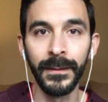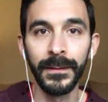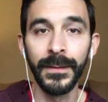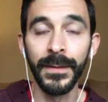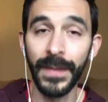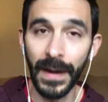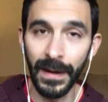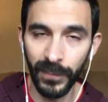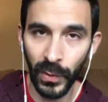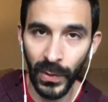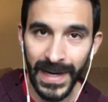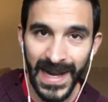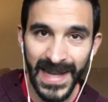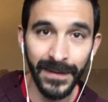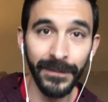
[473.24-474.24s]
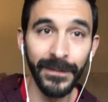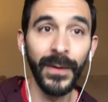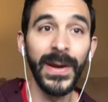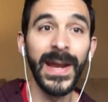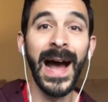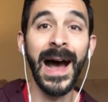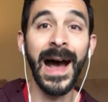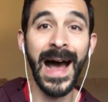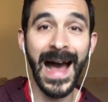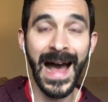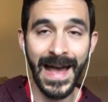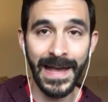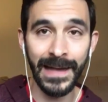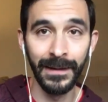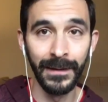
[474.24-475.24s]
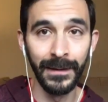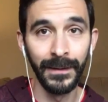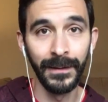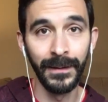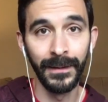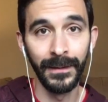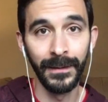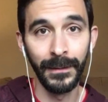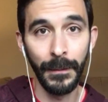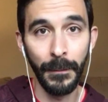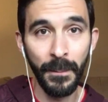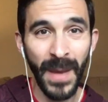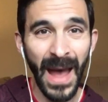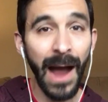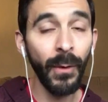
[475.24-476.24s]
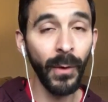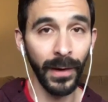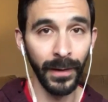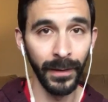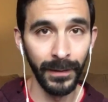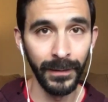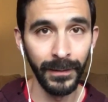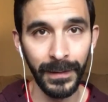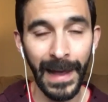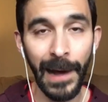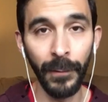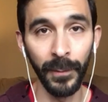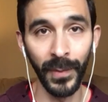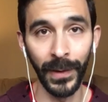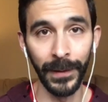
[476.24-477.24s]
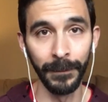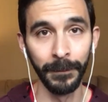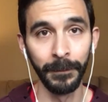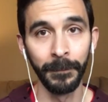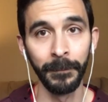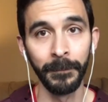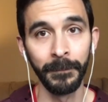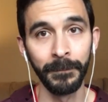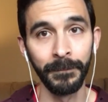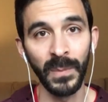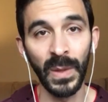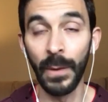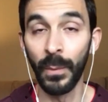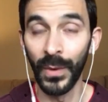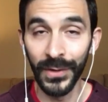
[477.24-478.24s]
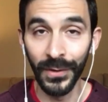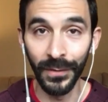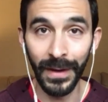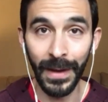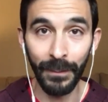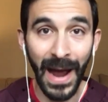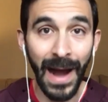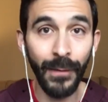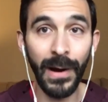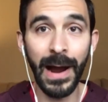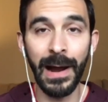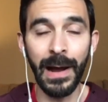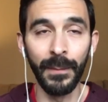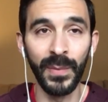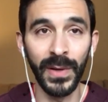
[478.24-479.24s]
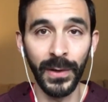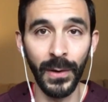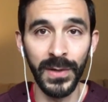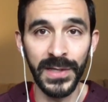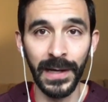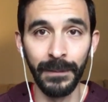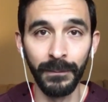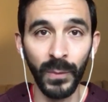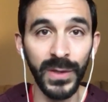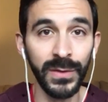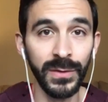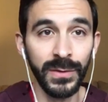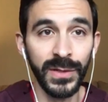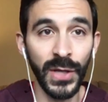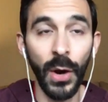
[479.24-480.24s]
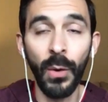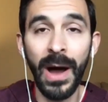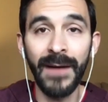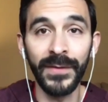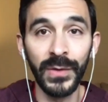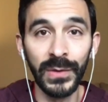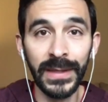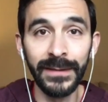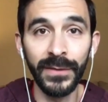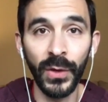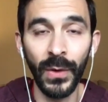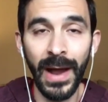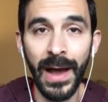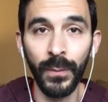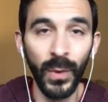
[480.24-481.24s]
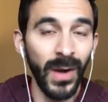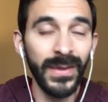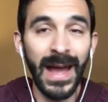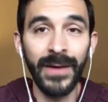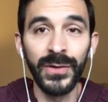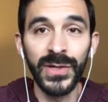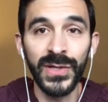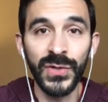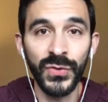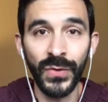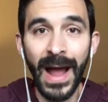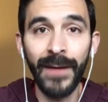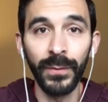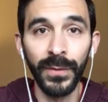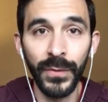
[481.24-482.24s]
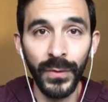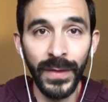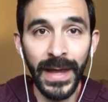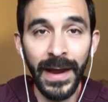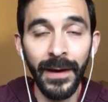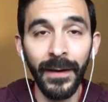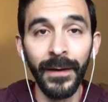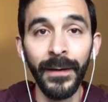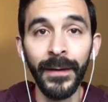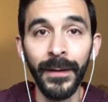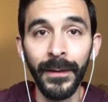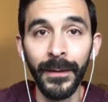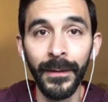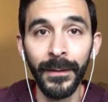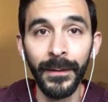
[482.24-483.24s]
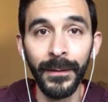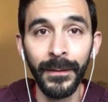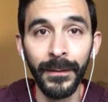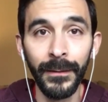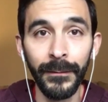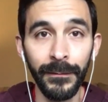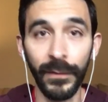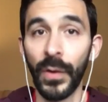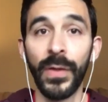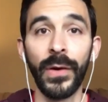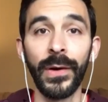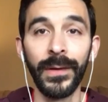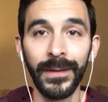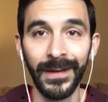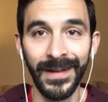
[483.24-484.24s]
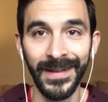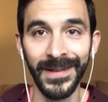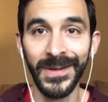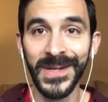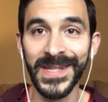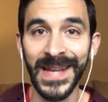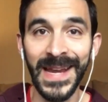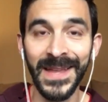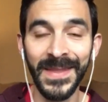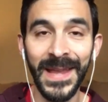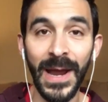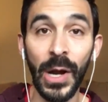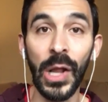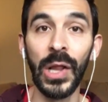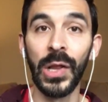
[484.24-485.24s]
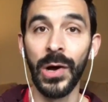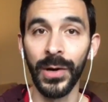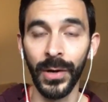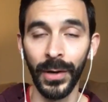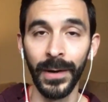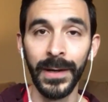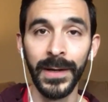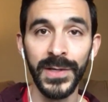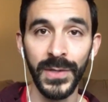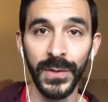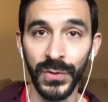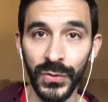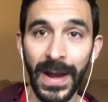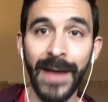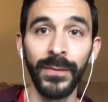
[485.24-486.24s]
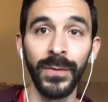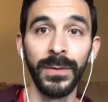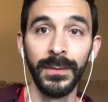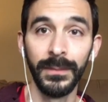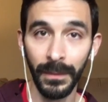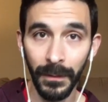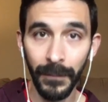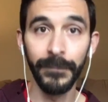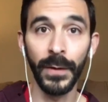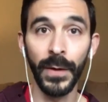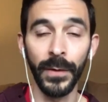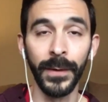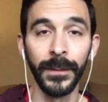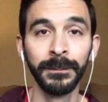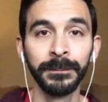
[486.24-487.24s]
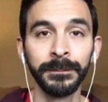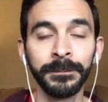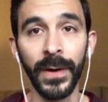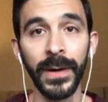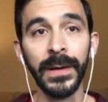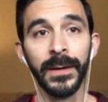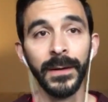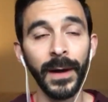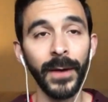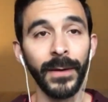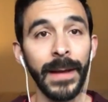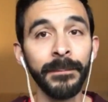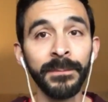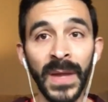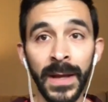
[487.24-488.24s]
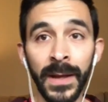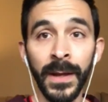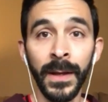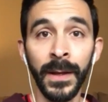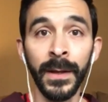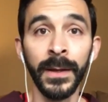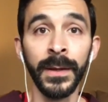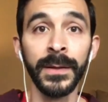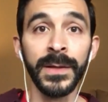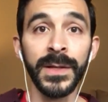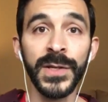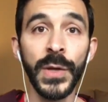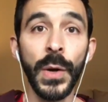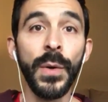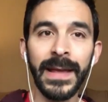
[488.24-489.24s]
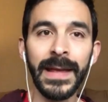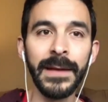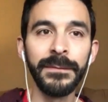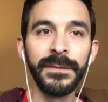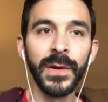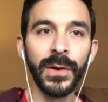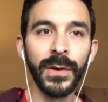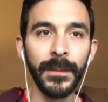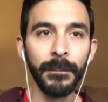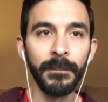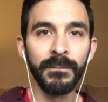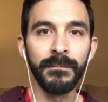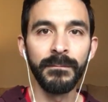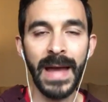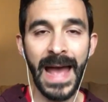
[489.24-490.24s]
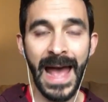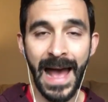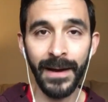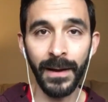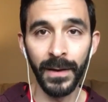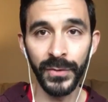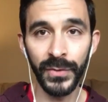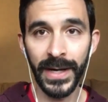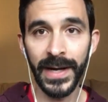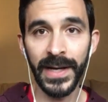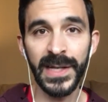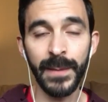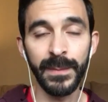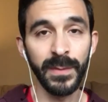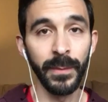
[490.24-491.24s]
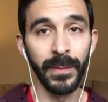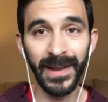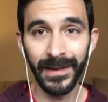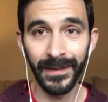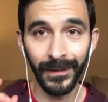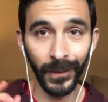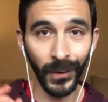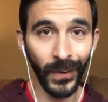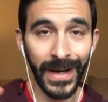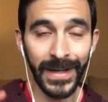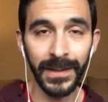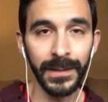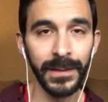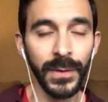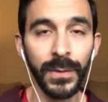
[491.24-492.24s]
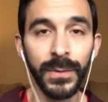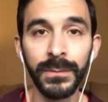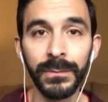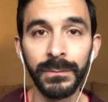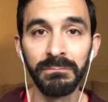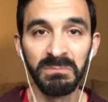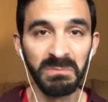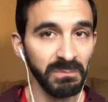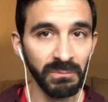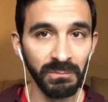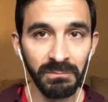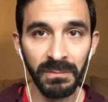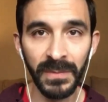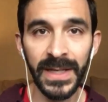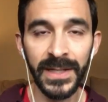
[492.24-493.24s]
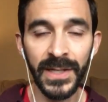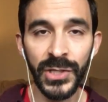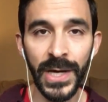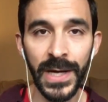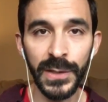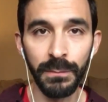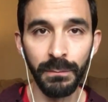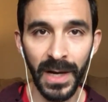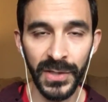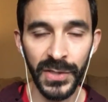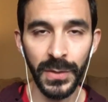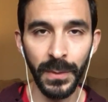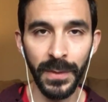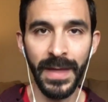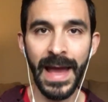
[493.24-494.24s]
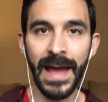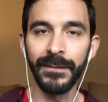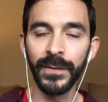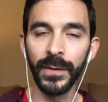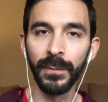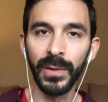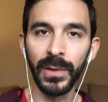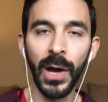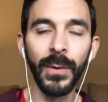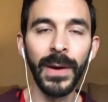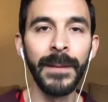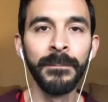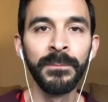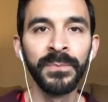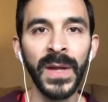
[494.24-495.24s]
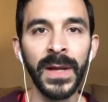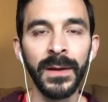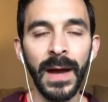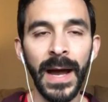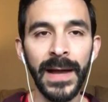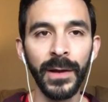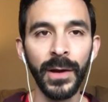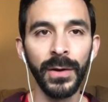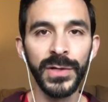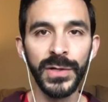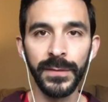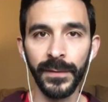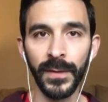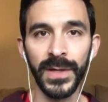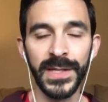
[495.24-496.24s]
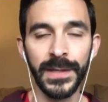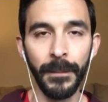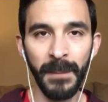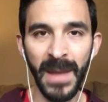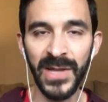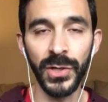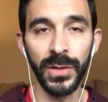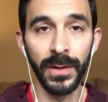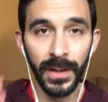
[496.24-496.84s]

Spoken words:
Therefore, he has a very high power output. And when your power output goes up, when you toe off and you leave the ground, now you just travel through the air further. You stay in the air longer, so you travel further. All right. So if you're at 180 steps per minute, great. Don't need to change much with that. If you're below it, I encourage you first to measure